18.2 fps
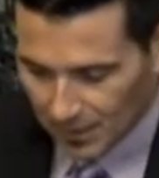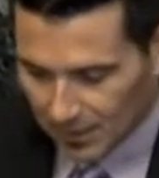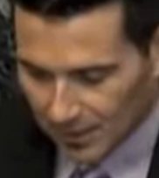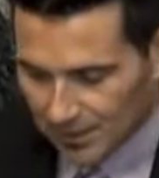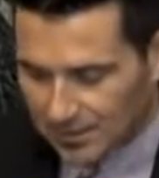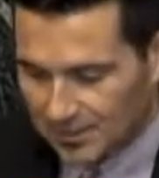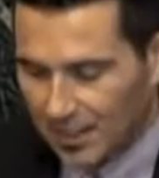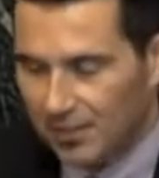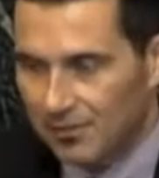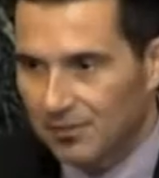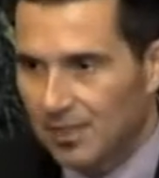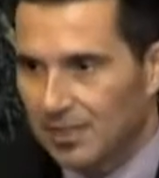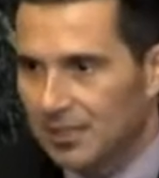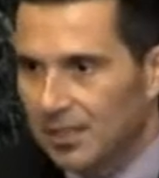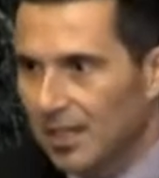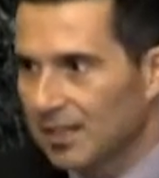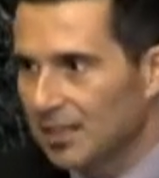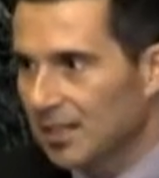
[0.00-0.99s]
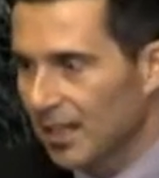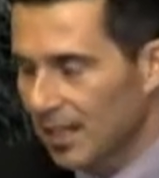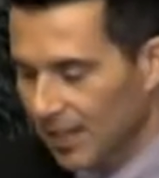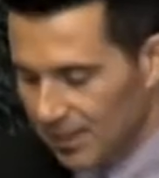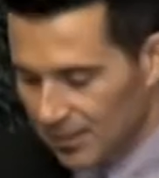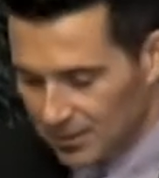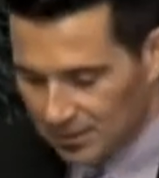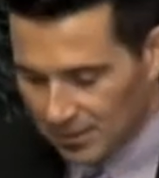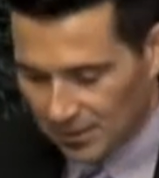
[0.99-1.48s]
saving and
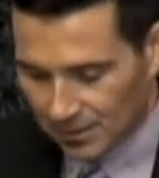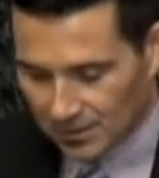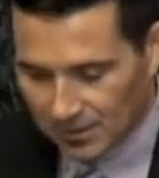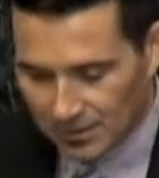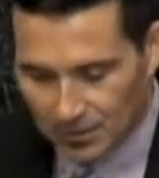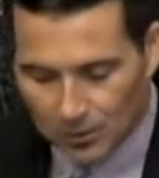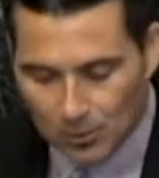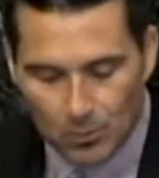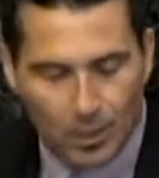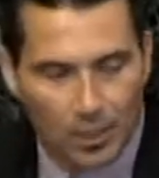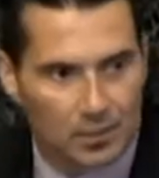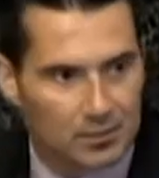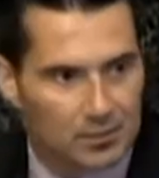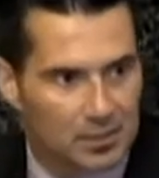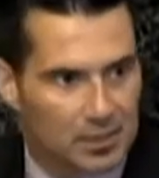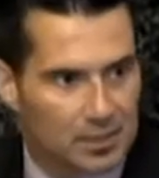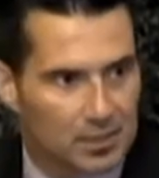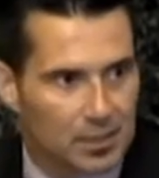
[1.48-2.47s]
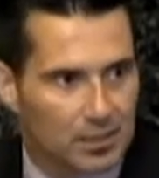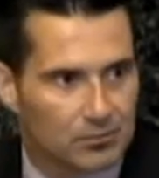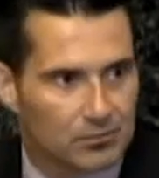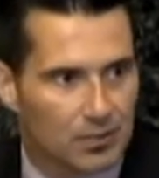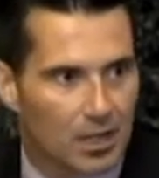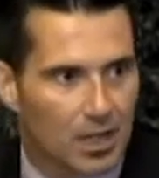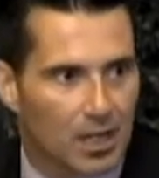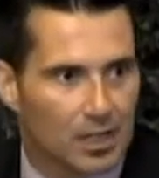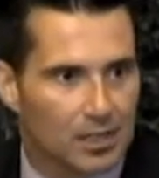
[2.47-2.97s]
enhancing the quality of
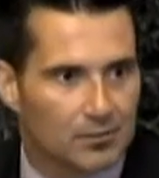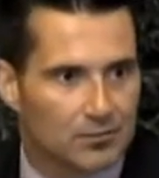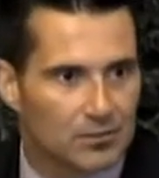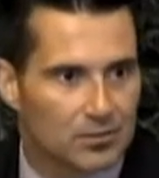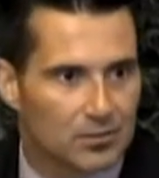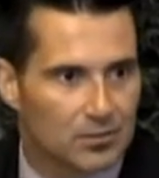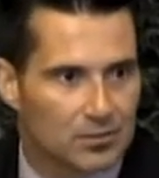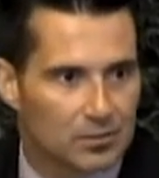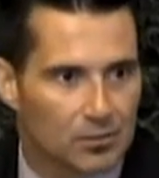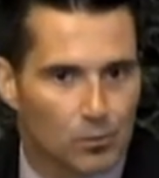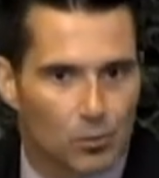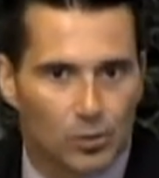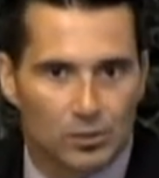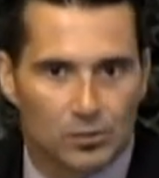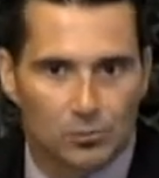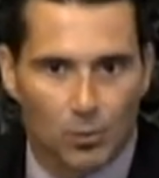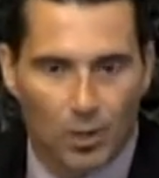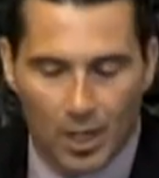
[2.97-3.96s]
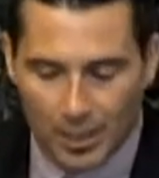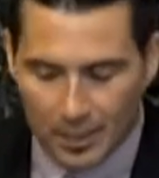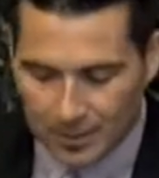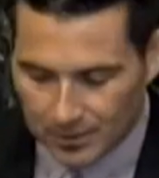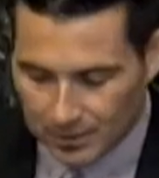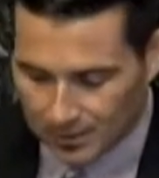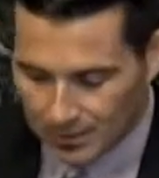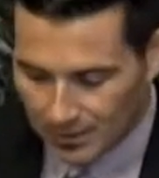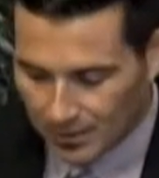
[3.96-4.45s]
lives worldwide.
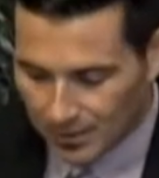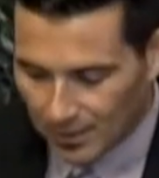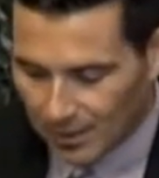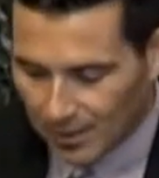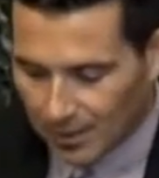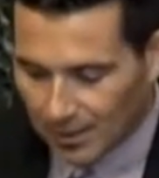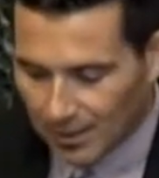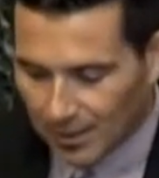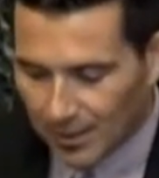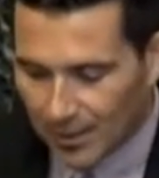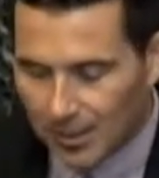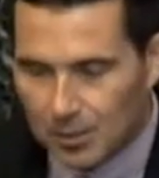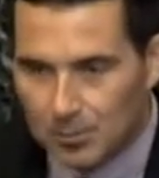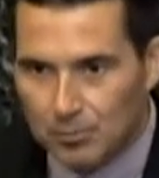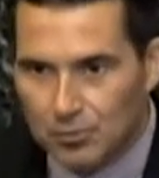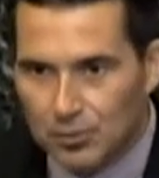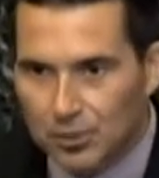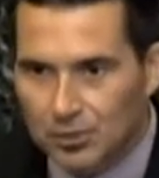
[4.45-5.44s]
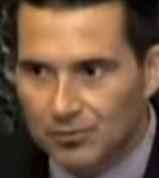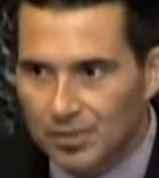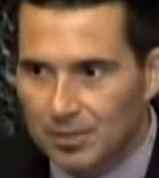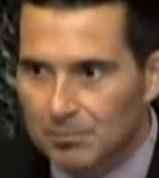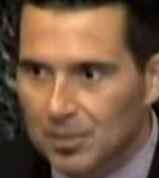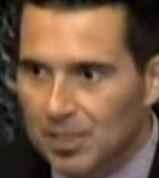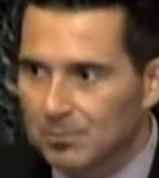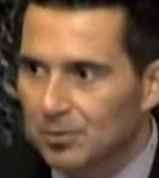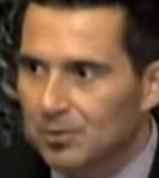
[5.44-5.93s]
Improving
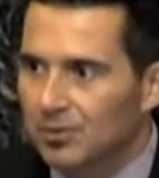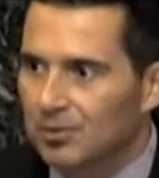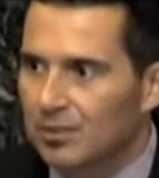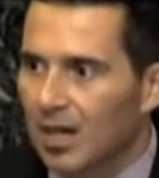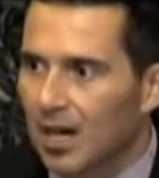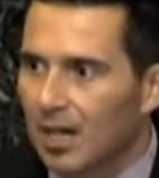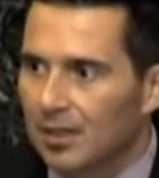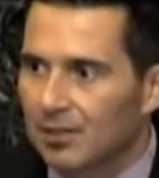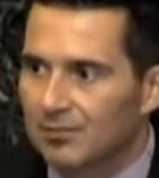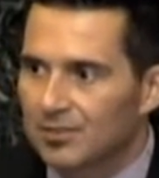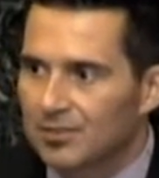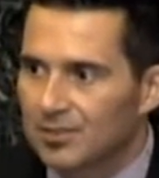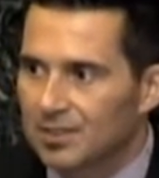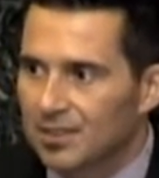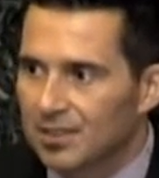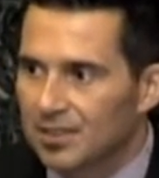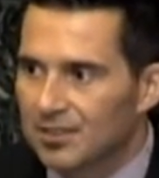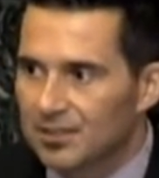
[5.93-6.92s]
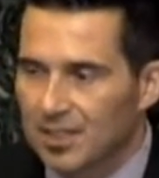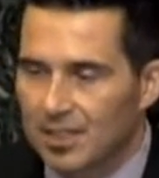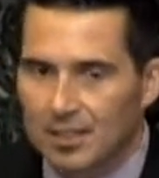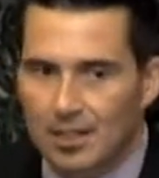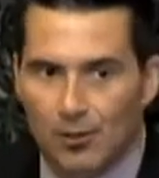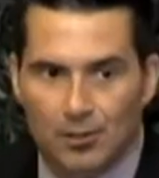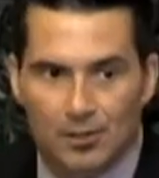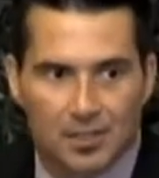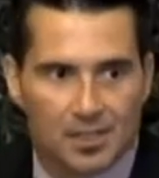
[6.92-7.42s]
people's lives is in
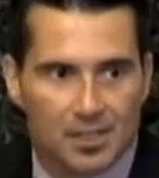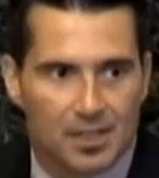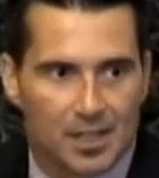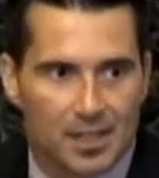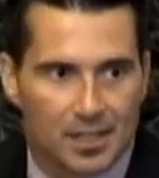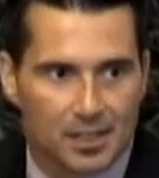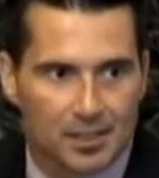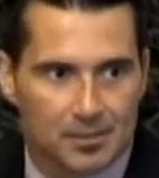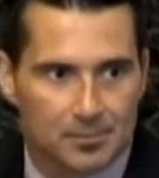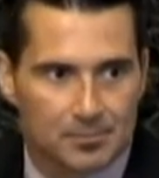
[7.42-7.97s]
our DNA.